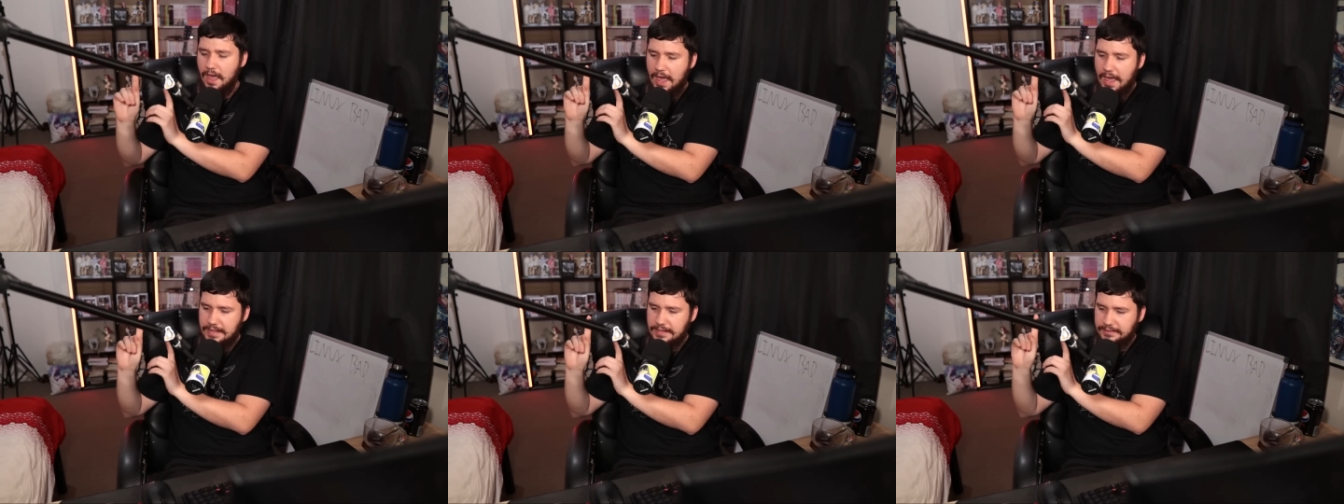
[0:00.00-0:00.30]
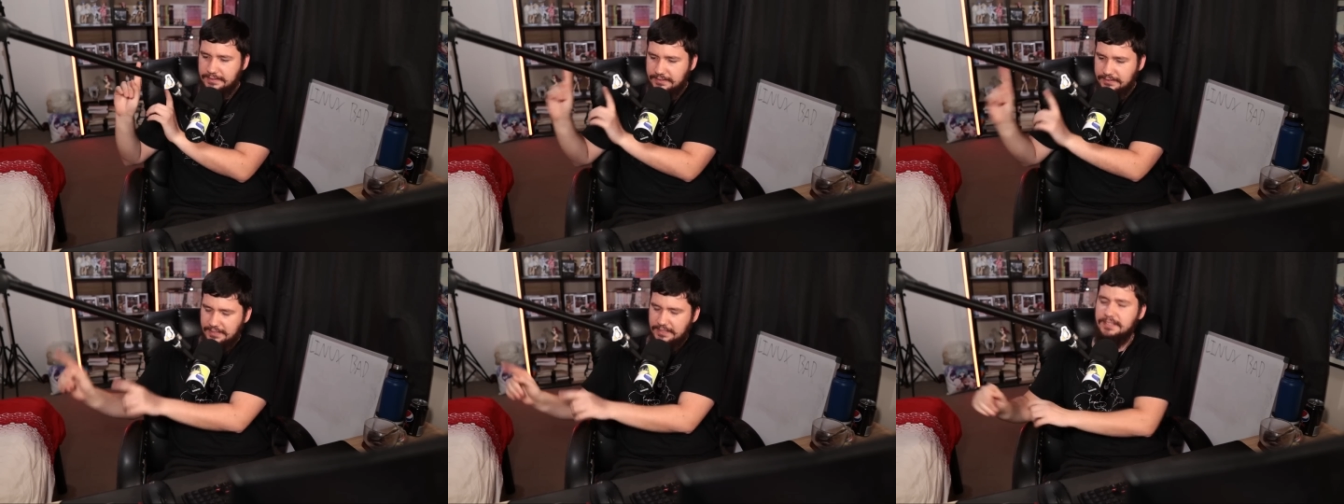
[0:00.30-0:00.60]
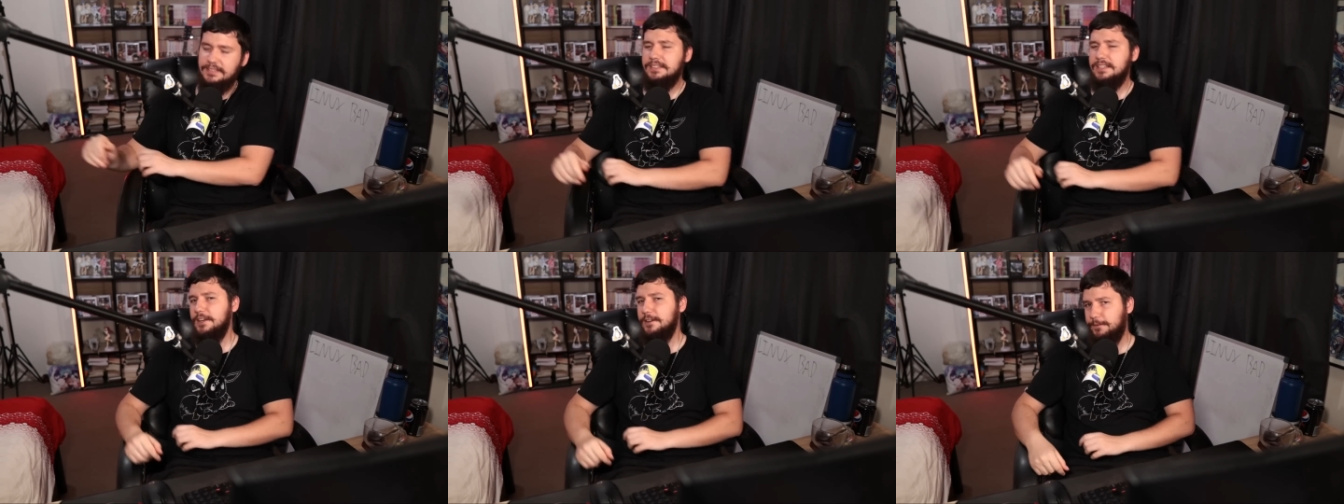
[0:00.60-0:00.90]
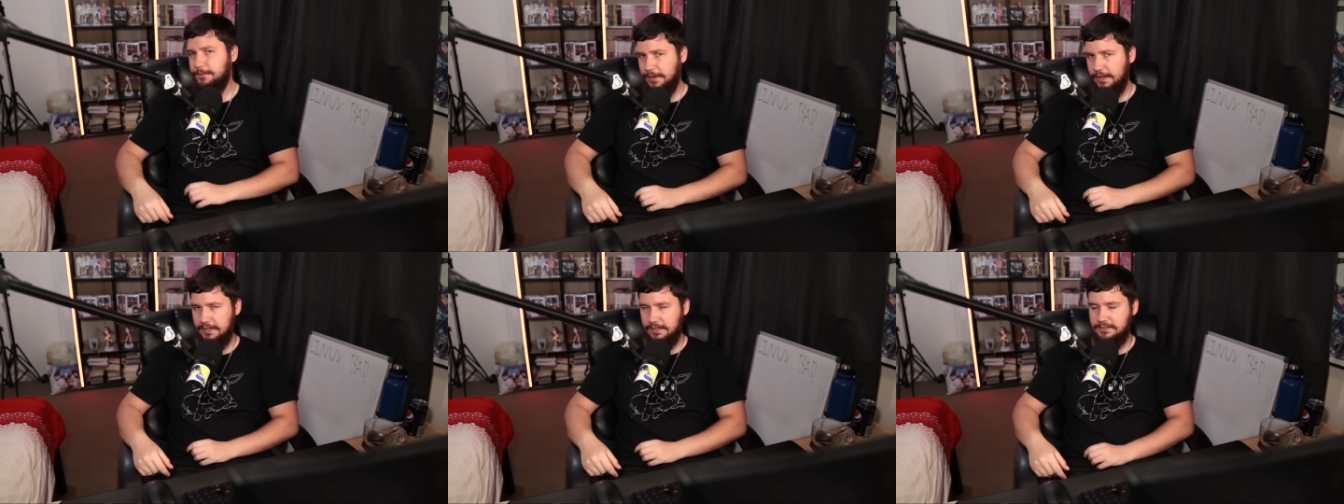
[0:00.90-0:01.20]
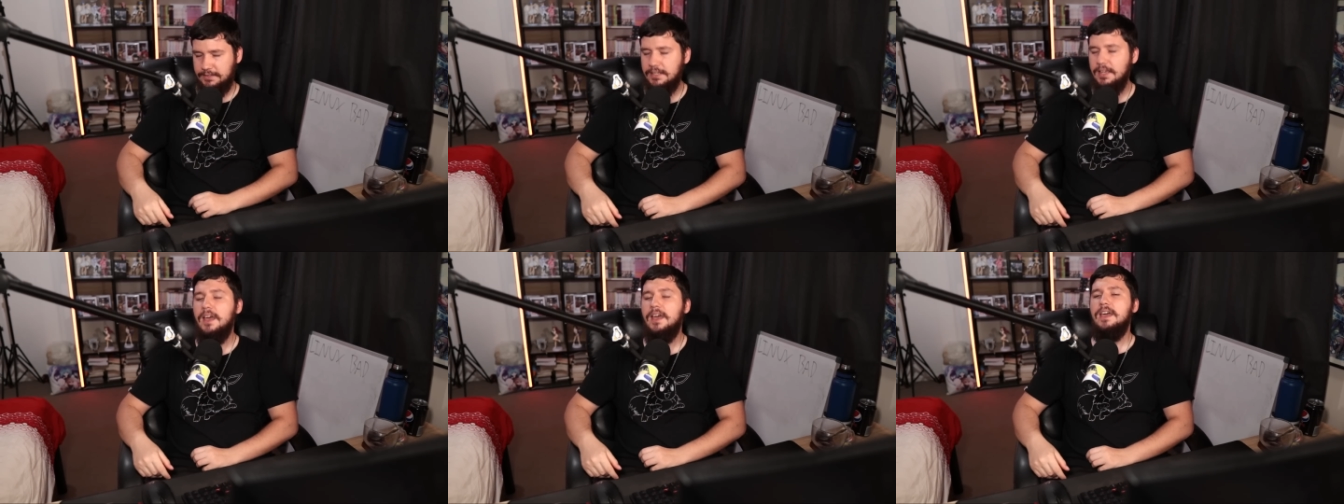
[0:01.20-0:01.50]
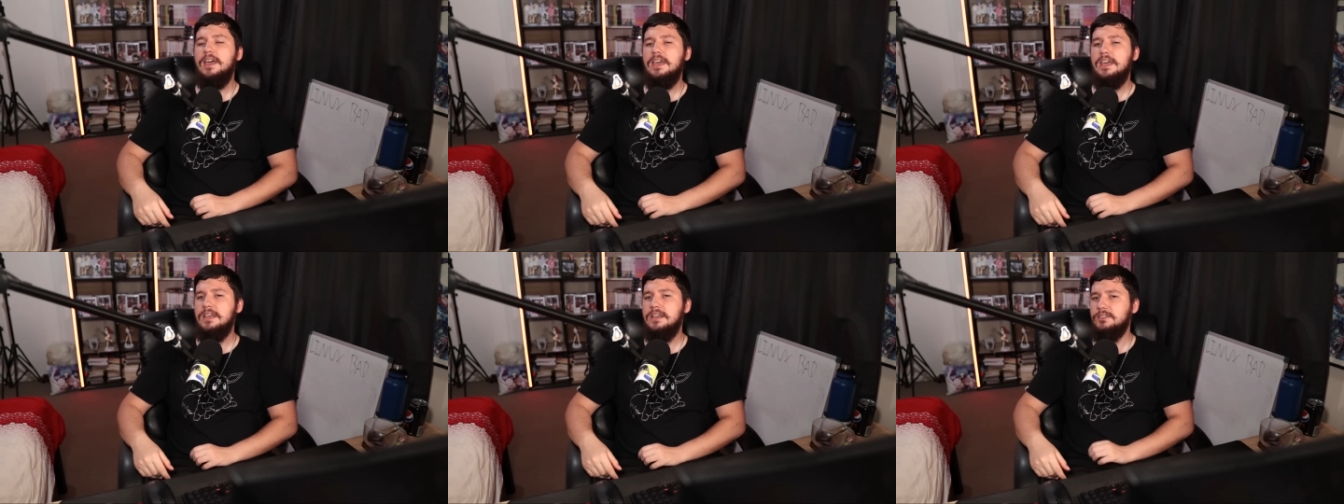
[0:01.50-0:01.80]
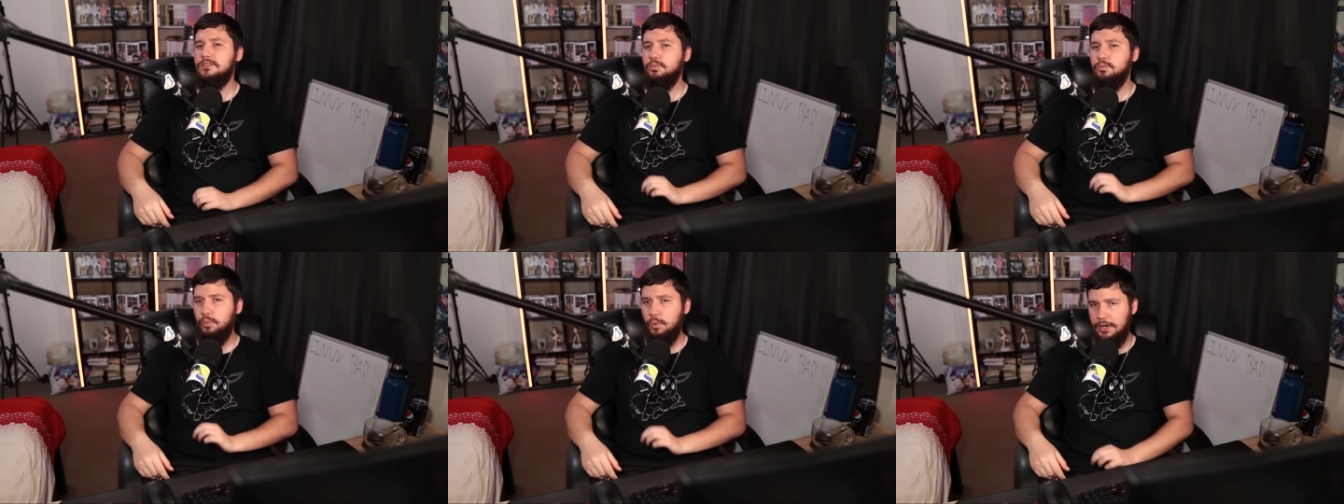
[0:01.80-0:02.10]
And SysFS
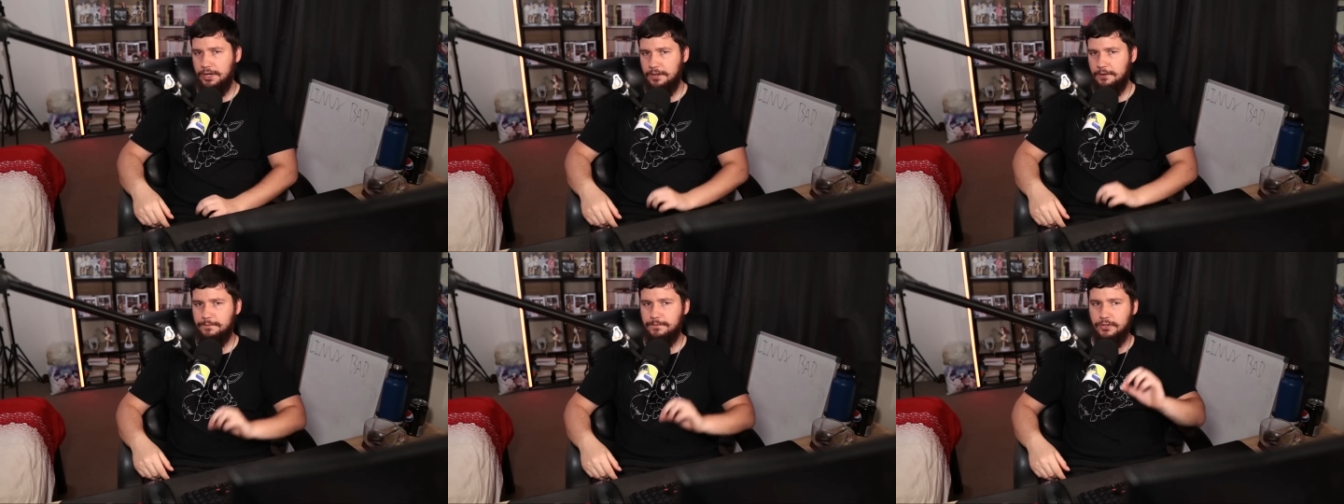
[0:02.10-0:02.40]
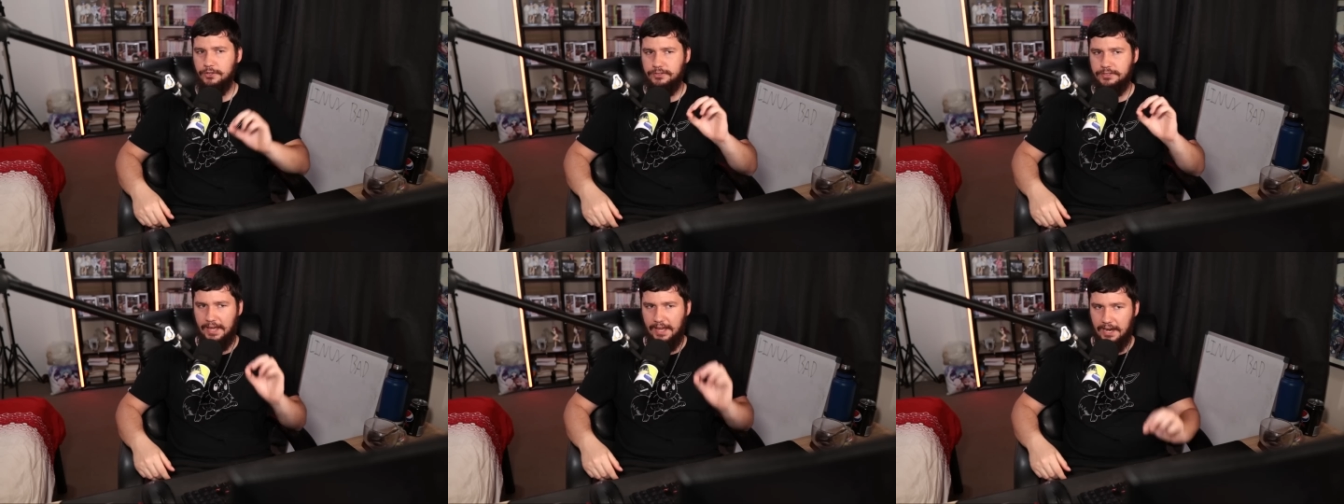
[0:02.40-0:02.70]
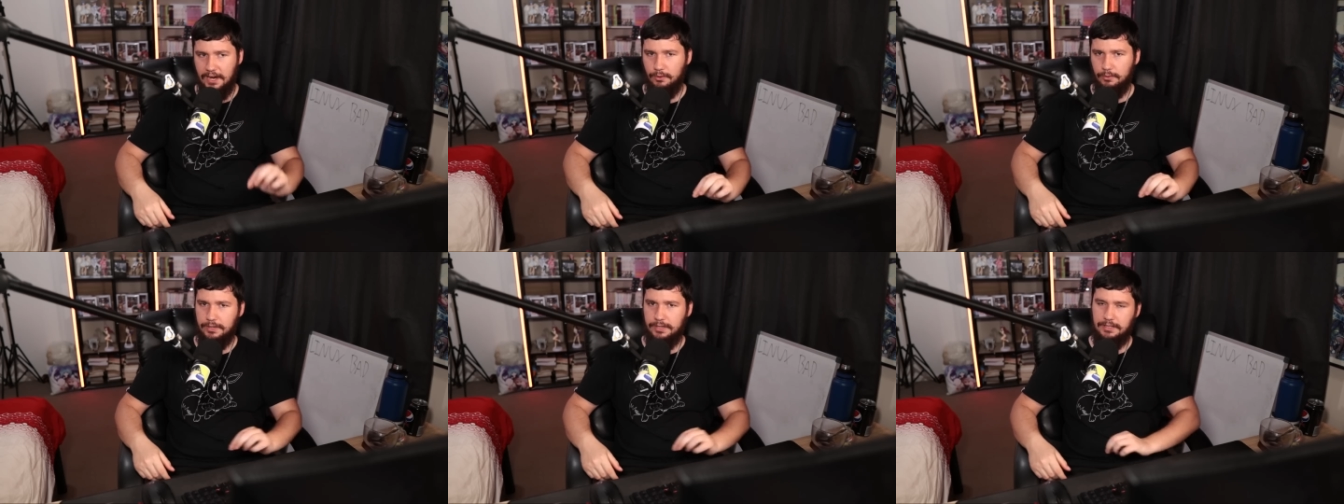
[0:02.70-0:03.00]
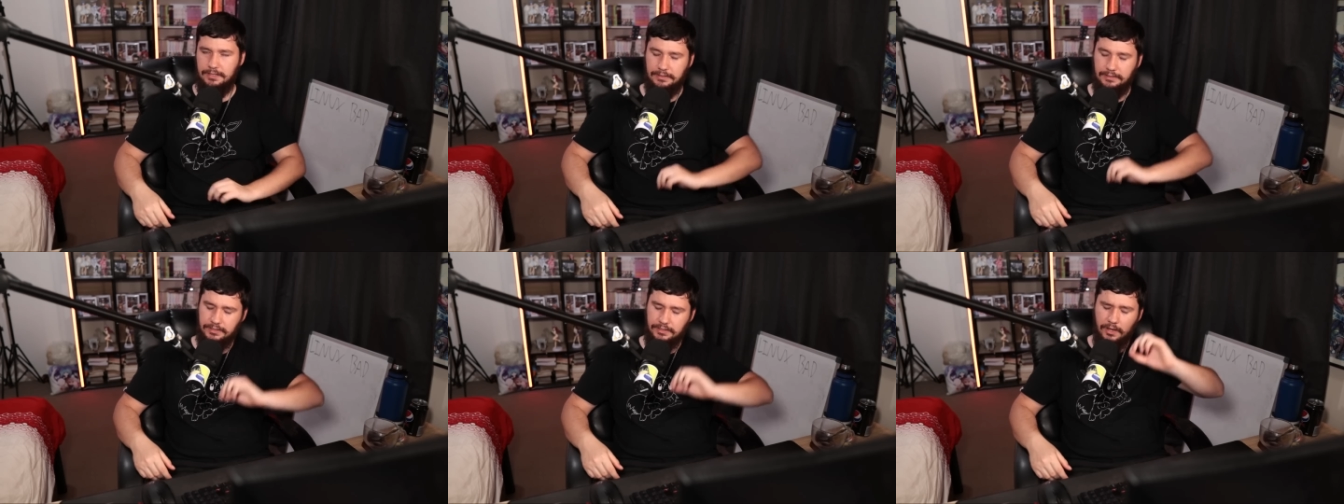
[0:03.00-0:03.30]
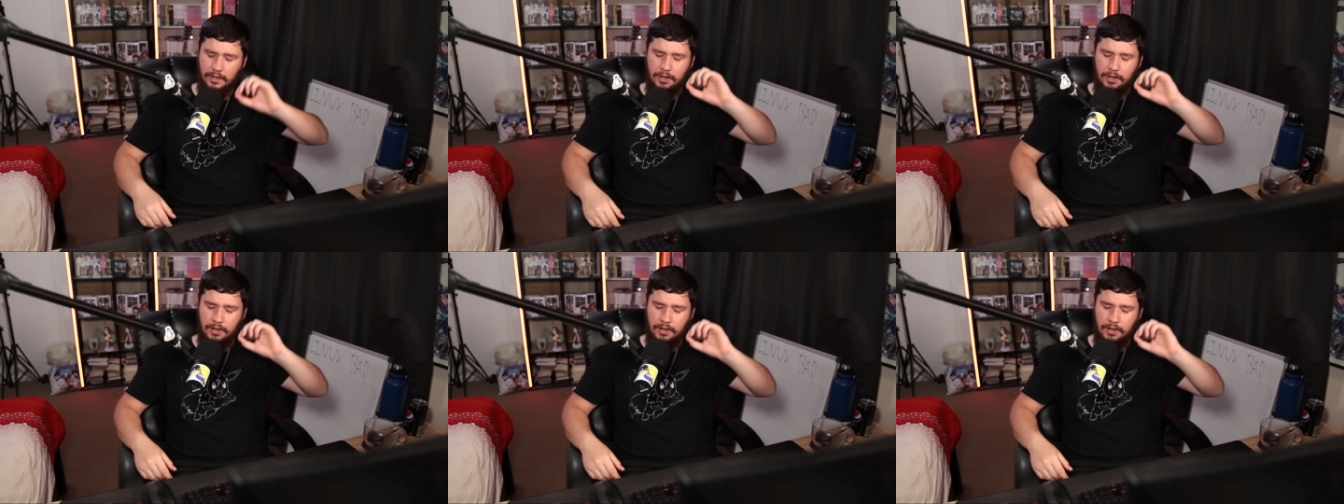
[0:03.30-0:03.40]
is one of those areas.